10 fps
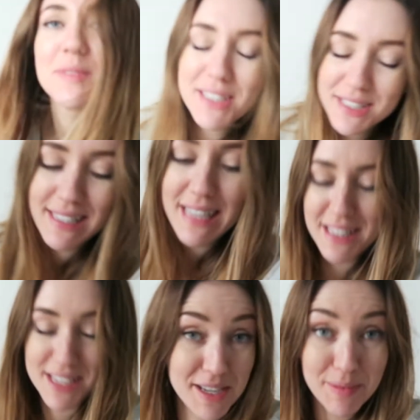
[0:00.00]
just
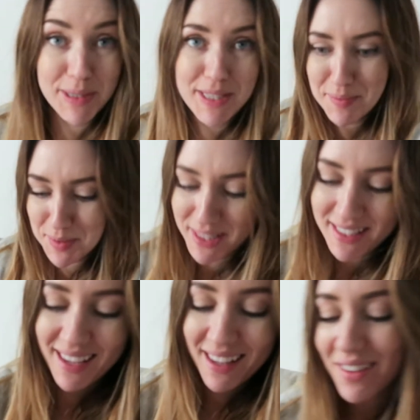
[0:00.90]
started up because I was
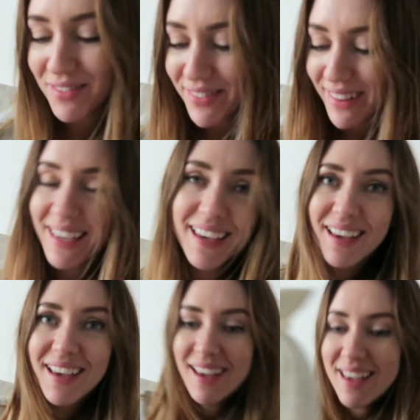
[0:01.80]
getting comfy.
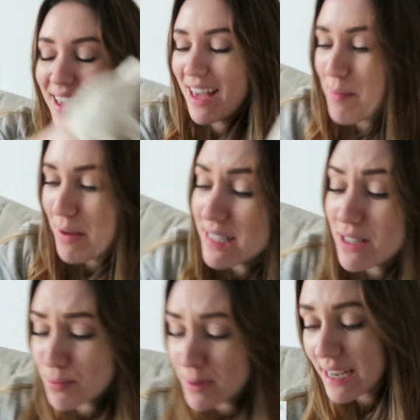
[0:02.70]
Um, I
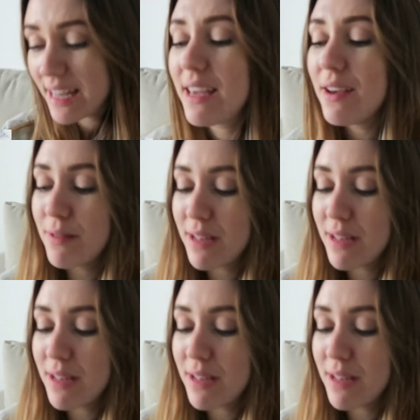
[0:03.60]
did a really,